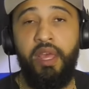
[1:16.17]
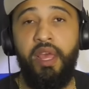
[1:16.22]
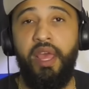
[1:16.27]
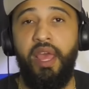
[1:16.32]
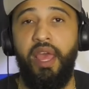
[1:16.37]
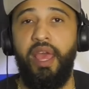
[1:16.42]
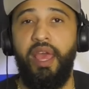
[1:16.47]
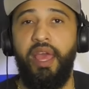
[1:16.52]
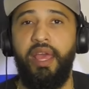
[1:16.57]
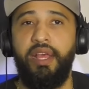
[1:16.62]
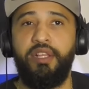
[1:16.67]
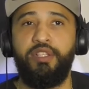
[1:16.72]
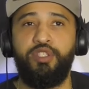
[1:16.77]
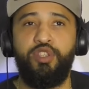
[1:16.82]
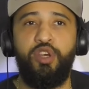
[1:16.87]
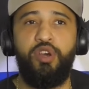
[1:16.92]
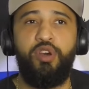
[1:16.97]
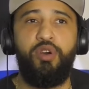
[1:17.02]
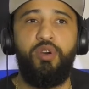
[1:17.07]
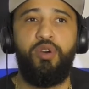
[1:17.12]
And
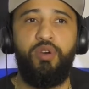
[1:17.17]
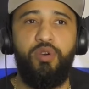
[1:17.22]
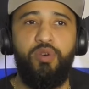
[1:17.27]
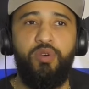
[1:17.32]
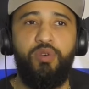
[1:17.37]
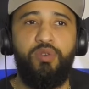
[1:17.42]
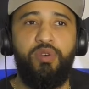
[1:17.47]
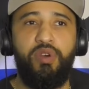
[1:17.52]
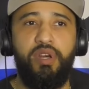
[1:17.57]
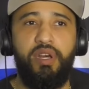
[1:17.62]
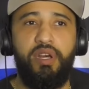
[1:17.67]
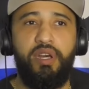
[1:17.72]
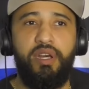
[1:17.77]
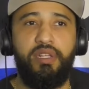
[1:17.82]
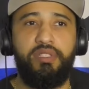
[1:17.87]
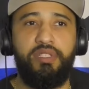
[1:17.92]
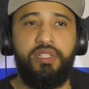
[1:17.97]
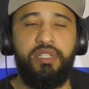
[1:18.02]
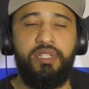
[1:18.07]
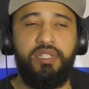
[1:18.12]
so uh
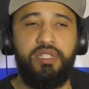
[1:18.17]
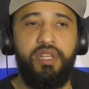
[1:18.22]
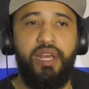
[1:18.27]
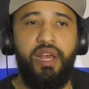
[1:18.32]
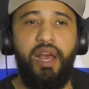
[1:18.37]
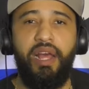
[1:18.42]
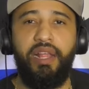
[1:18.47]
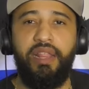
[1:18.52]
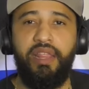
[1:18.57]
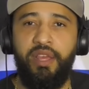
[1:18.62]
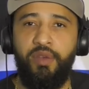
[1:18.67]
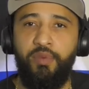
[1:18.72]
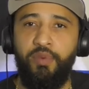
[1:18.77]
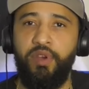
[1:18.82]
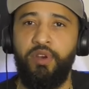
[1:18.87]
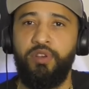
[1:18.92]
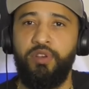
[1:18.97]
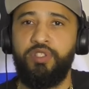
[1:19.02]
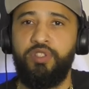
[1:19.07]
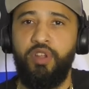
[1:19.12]
just I think we're
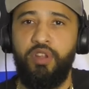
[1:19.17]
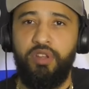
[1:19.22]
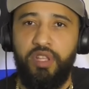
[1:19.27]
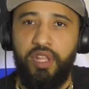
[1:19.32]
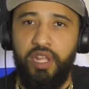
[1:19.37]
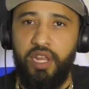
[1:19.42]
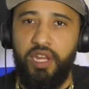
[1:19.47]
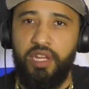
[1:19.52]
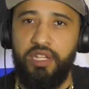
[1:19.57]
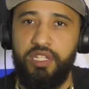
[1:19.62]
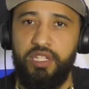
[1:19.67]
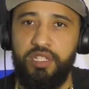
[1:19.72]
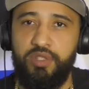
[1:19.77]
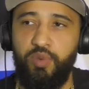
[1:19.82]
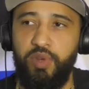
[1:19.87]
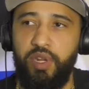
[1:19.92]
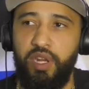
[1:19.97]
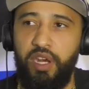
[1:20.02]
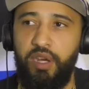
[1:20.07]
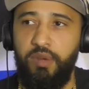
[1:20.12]
going to start there just
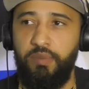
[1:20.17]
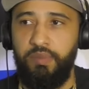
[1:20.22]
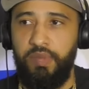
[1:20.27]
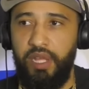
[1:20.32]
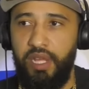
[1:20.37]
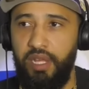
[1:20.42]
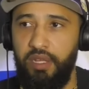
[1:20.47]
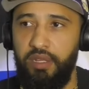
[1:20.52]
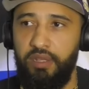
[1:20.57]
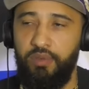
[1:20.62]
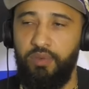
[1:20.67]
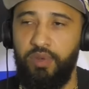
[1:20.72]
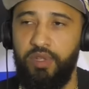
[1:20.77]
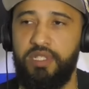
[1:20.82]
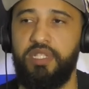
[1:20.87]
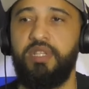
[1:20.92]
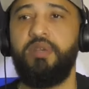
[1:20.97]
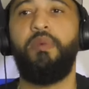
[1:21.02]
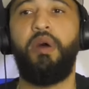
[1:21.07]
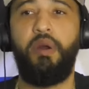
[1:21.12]
with an update with
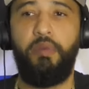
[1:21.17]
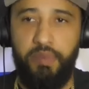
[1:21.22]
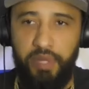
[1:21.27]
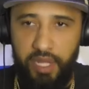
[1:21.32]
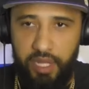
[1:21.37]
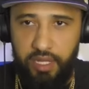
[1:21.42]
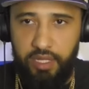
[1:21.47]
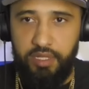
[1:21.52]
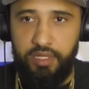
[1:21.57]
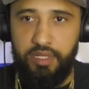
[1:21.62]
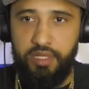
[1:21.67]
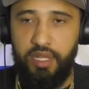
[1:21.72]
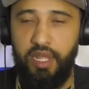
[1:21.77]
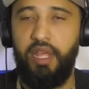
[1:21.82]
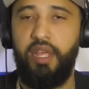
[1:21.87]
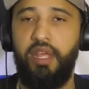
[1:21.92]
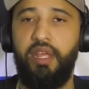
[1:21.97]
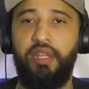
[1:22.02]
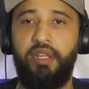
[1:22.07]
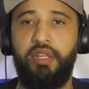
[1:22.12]
some updates
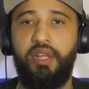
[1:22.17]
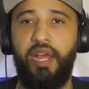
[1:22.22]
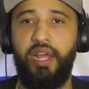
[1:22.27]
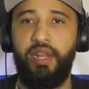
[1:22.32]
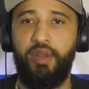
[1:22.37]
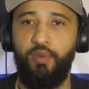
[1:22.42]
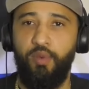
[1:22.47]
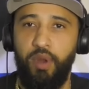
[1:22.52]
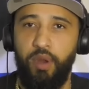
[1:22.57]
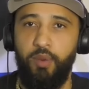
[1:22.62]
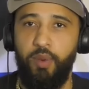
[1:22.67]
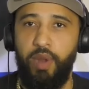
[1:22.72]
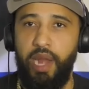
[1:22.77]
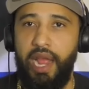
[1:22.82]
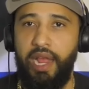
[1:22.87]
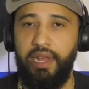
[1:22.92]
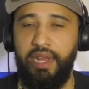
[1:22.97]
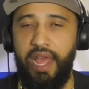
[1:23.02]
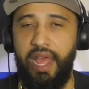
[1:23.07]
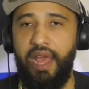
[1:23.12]
and kind of where we're
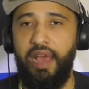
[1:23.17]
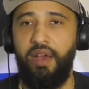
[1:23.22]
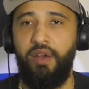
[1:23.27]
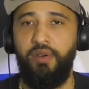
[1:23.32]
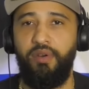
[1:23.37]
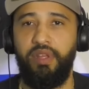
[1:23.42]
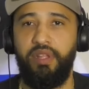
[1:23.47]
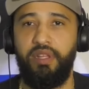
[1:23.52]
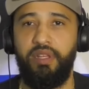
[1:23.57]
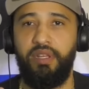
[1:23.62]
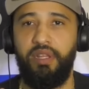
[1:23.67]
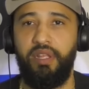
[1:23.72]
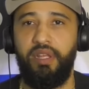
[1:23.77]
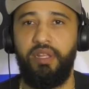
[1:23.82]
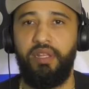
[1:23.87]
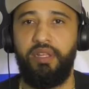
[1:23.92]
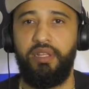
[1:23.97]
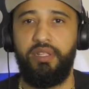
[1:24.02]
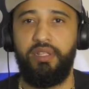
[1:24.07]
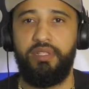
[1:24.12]
at now in
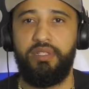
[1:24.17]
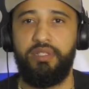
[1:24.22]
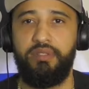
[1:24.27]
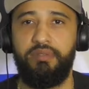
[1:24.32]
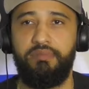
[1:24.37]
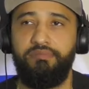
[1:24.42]
in this